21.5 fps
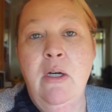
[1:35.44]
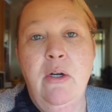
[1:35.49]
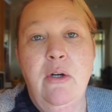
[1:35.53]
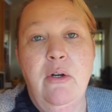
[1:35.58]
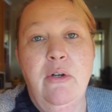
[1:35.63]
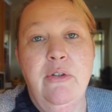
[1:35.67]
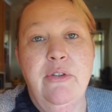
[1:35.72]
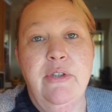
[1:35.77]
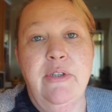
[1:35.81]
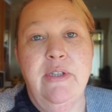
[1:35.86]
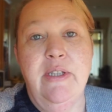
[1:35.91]

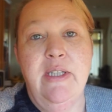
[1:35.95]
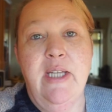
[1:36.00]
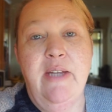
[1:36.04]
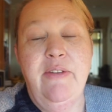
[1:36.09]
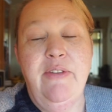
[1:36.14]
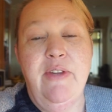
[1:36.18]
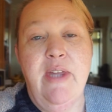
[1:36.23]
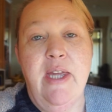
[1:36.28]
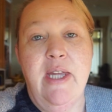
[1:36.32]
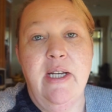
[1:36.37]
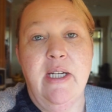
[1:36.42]
Other than that
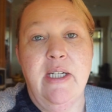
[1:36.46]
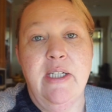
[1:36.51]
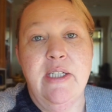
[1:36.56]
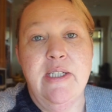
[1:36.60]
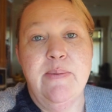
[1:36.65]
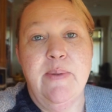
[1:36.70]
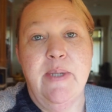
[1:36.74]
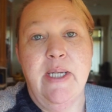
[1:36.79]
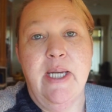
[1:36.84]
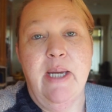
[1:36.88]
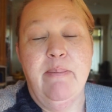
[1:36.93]
then, I just
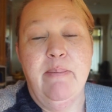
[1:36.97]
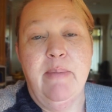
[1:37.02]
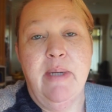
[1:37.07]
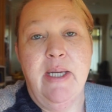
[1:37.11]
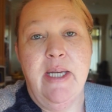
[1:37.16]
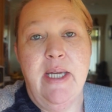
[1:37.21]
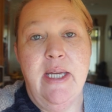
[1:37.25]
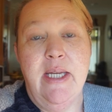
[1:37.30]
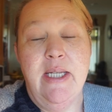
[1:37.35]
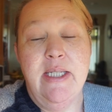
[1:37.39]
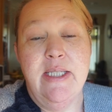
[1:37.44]
want to get
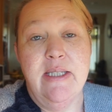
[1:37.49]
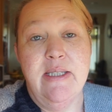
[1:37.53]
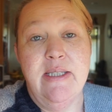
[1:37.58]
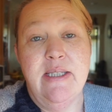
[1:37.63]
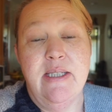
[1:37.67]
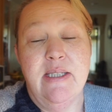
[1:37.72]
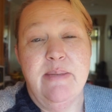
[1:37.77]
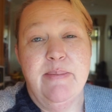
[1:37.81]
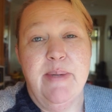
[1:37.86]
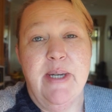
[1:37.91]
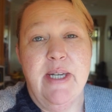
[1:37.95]
my
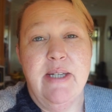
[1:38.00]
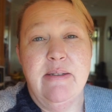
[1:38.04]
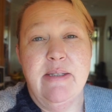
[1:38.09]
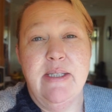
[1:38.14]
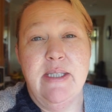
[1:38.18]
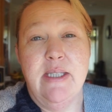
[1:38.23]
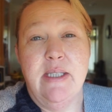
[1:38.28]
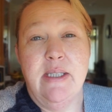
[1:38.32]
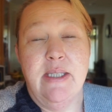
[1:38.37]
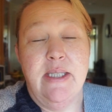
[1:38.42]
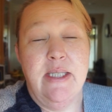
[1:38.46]
downstairs, my house
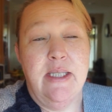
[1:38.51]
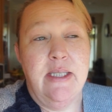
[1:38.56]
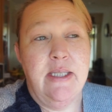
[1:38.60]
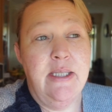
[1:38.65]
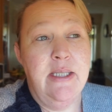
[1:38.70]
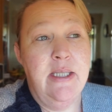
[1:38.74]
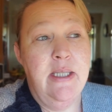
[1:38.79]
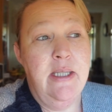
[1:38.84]
tidied.